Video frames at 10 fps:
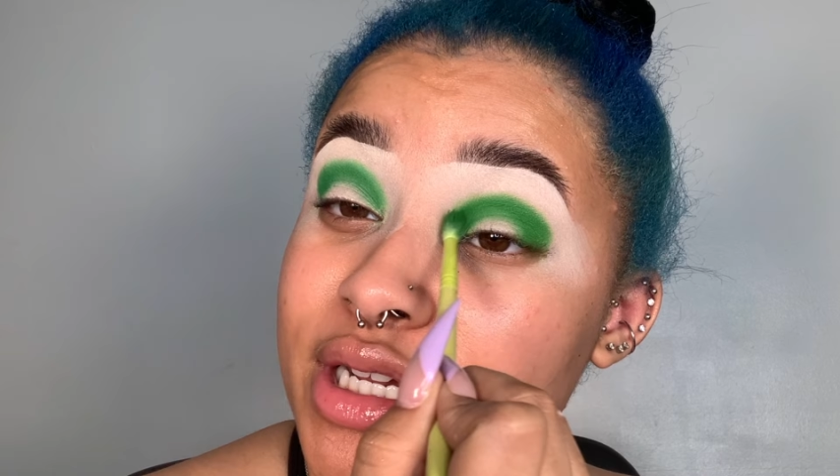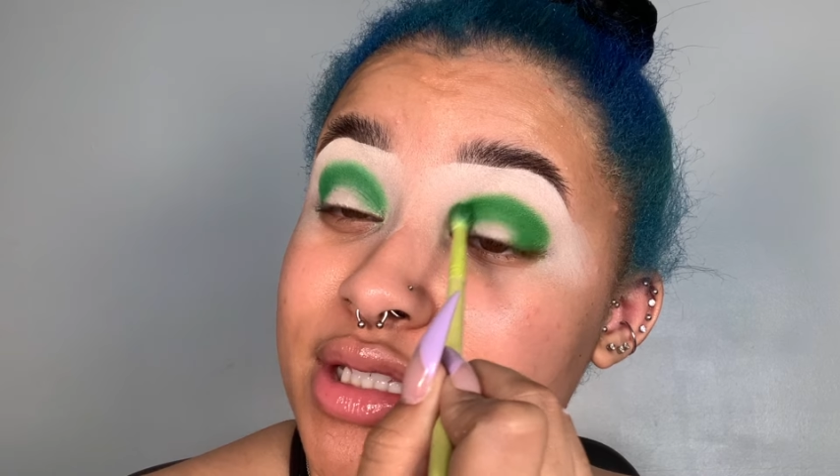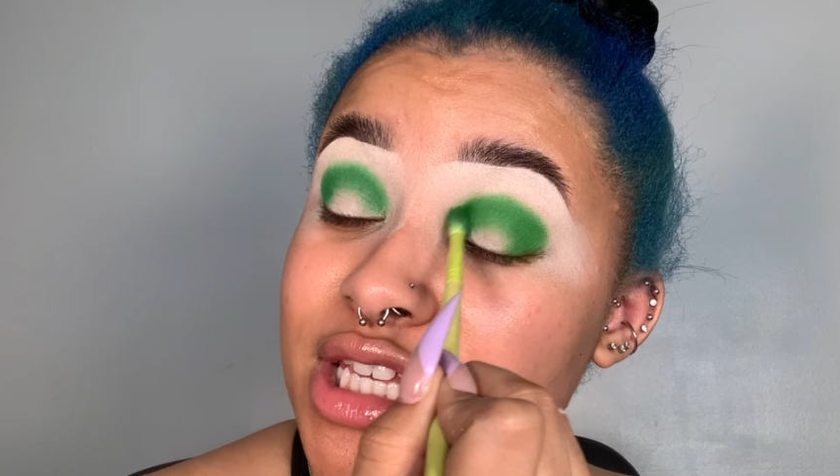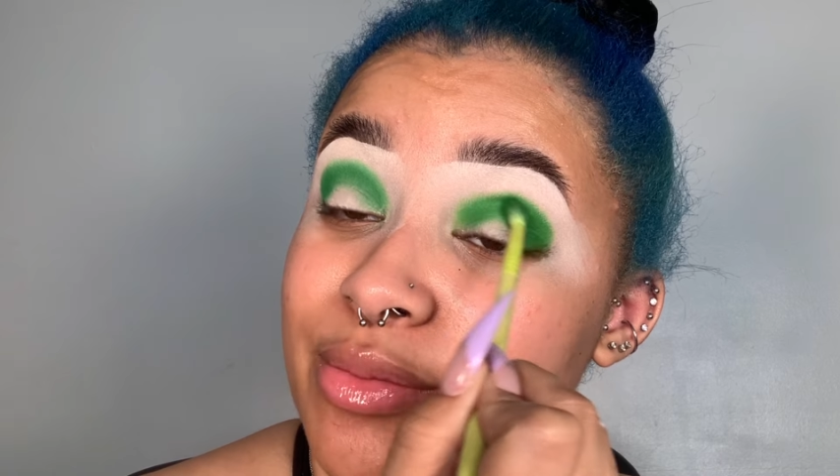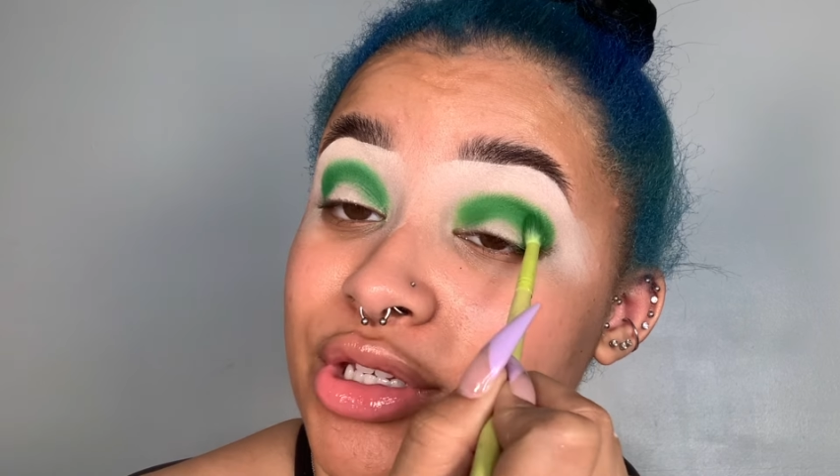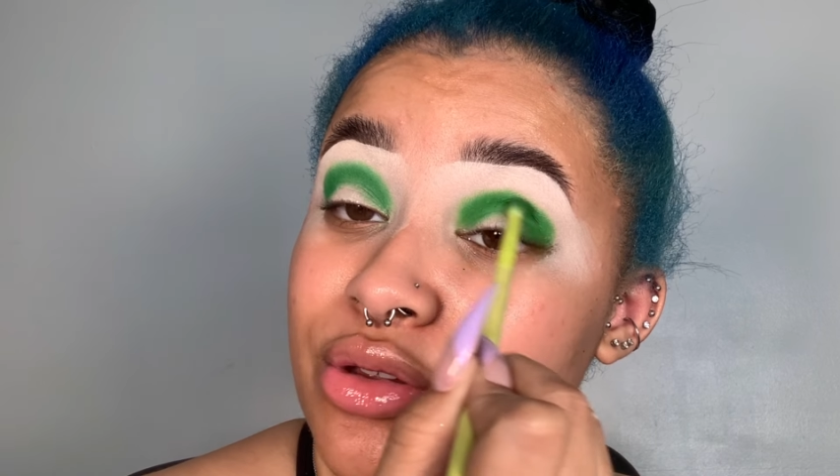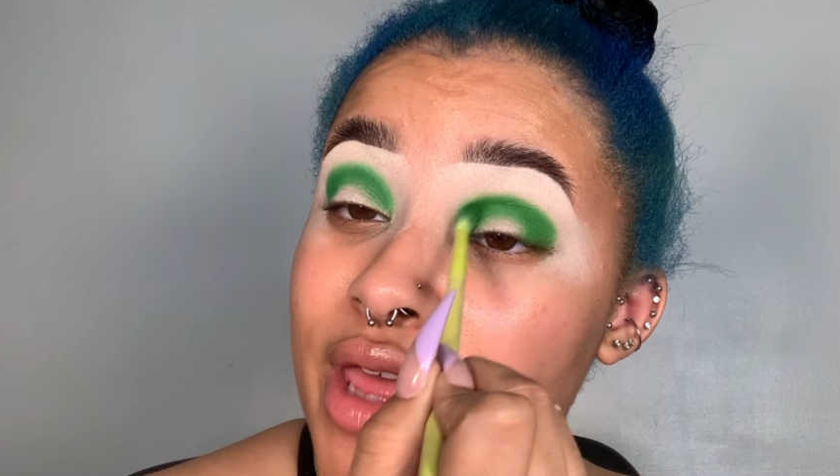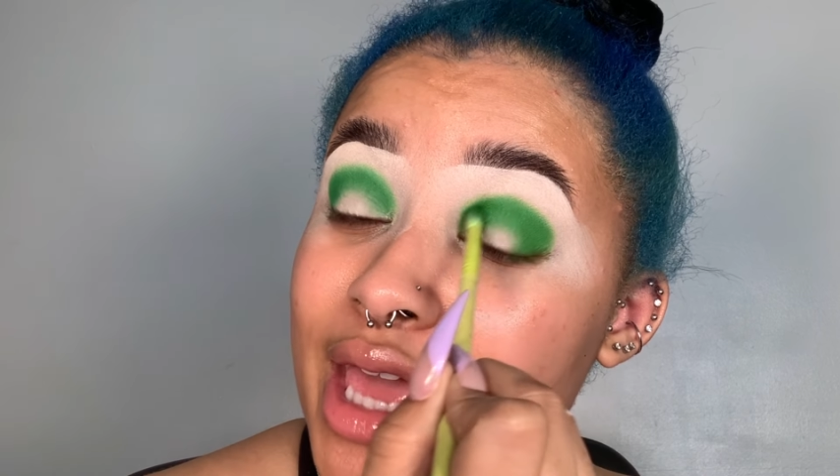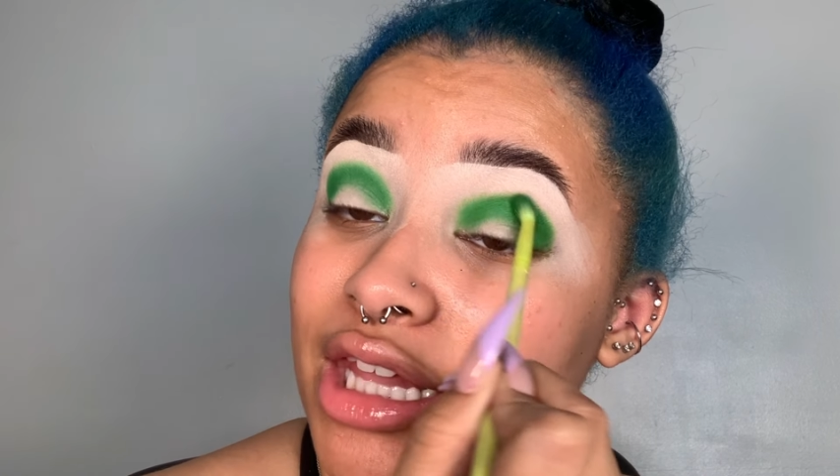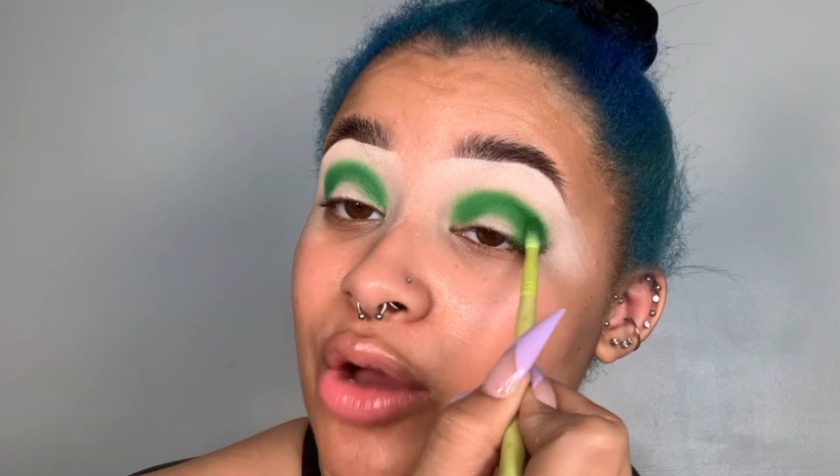to see me do the
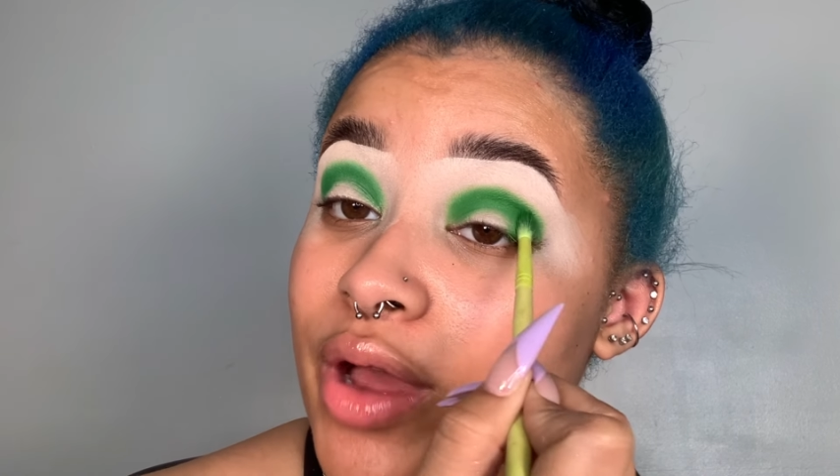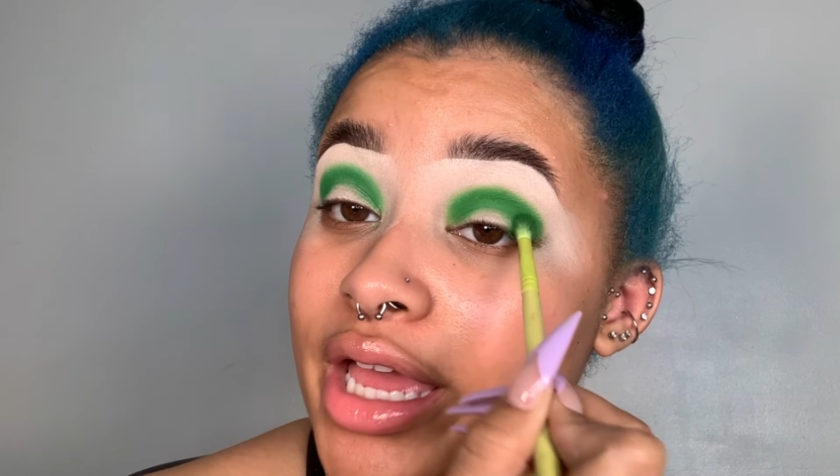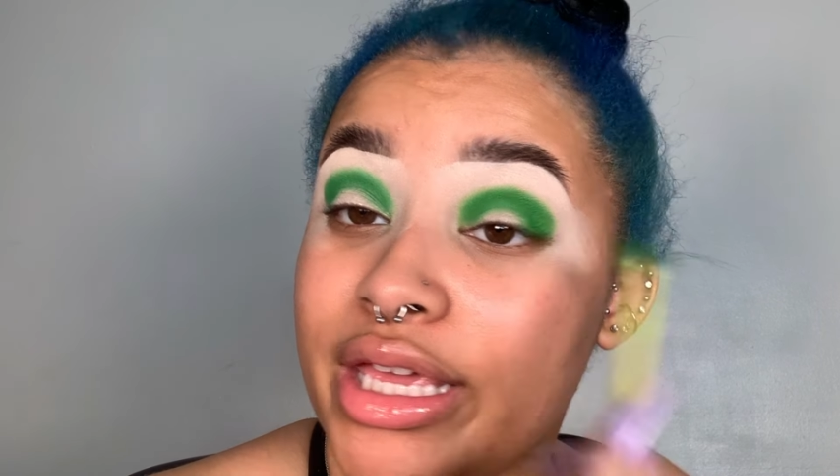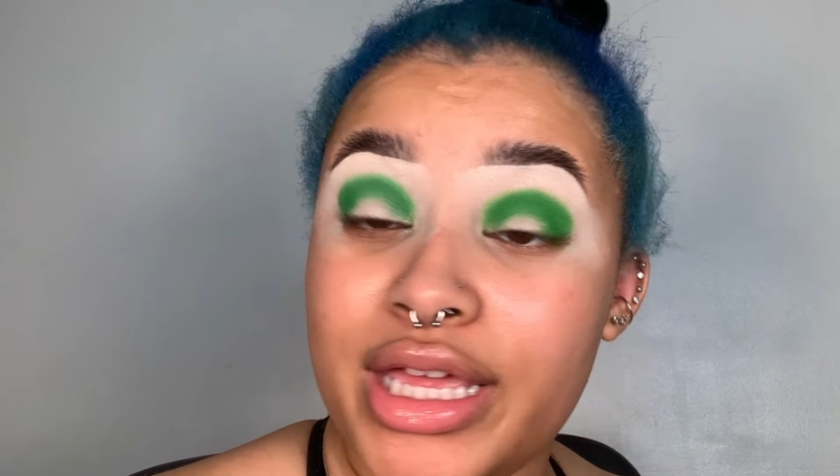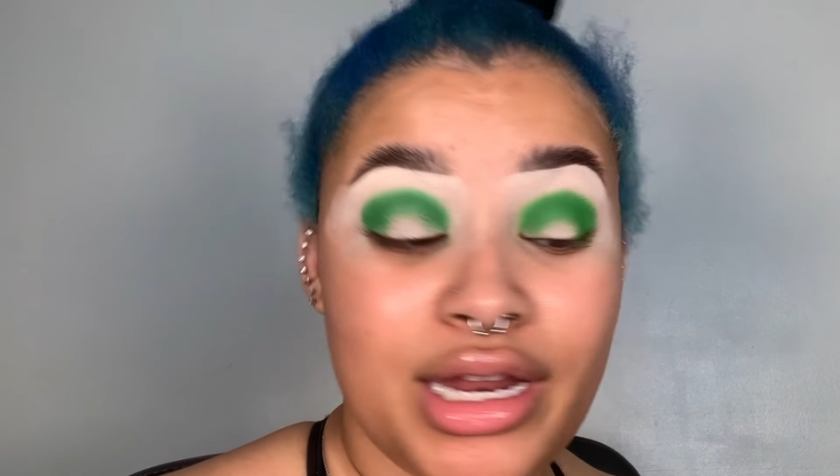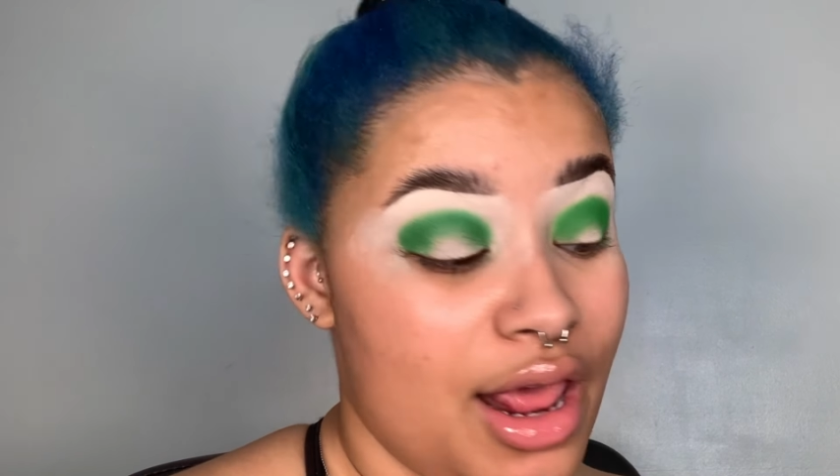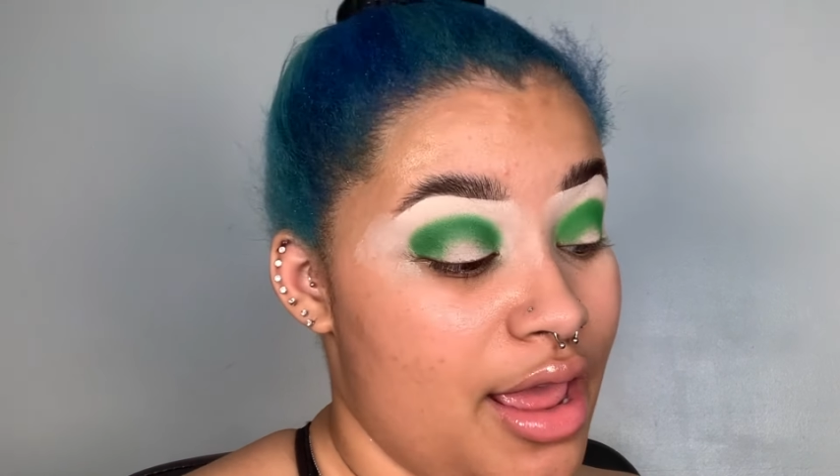halo eye in,